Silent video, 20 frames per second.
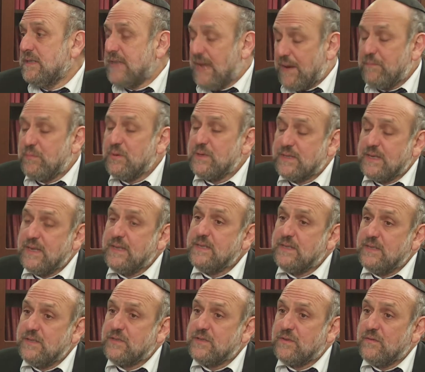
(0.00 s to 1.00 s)
10%
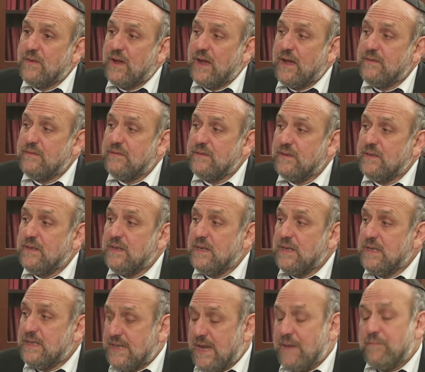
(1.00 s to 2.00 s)
did survive.
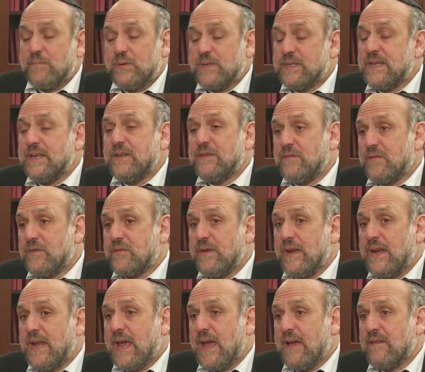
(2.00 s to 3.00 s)
10% of
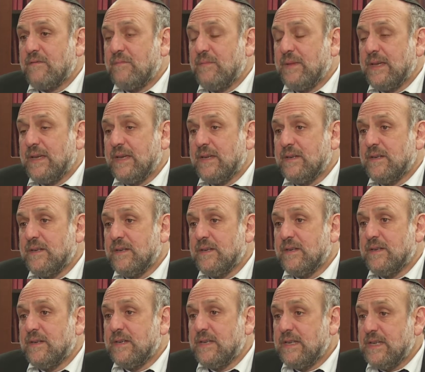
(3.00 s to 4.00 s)
3.5 million
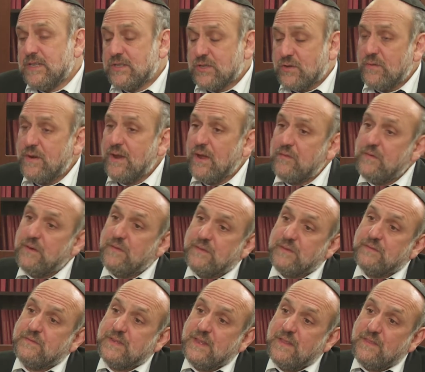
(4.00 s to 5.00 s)
is
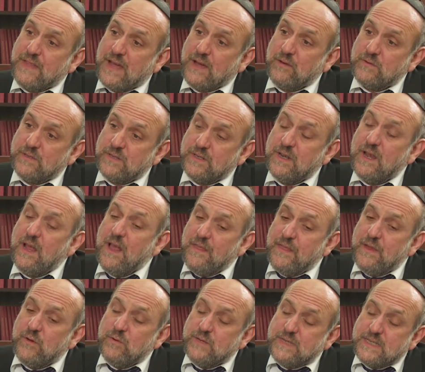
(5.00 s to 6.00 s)
350,000.
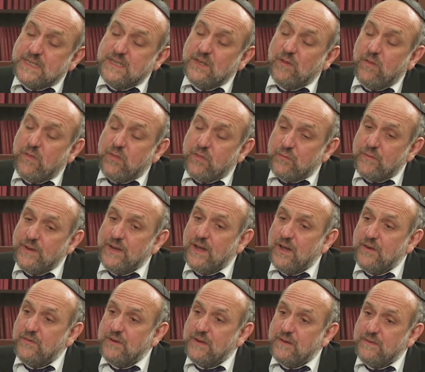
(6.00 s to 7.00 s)
There were still
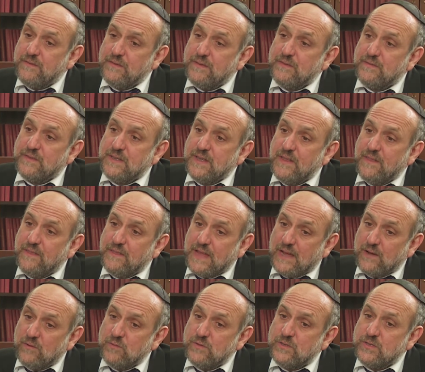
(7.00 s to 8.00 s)

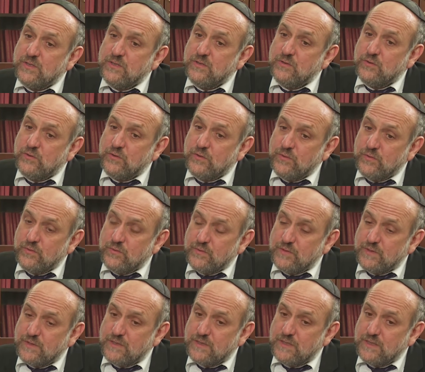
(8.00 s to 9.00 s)
350,000
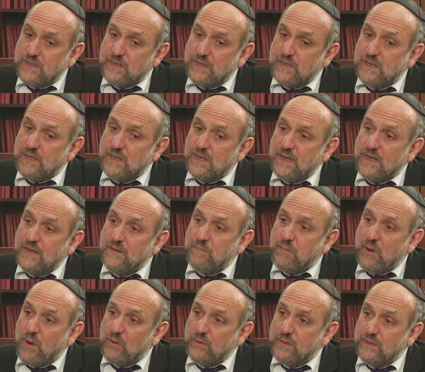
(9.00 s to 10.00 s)
Jews in
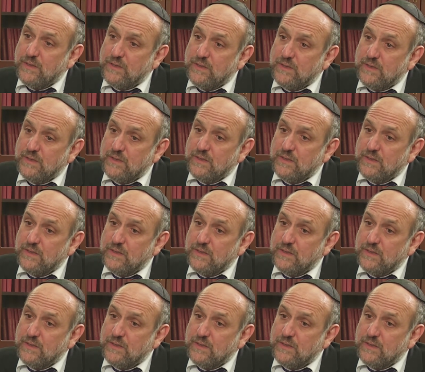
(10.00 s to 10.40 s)
Poland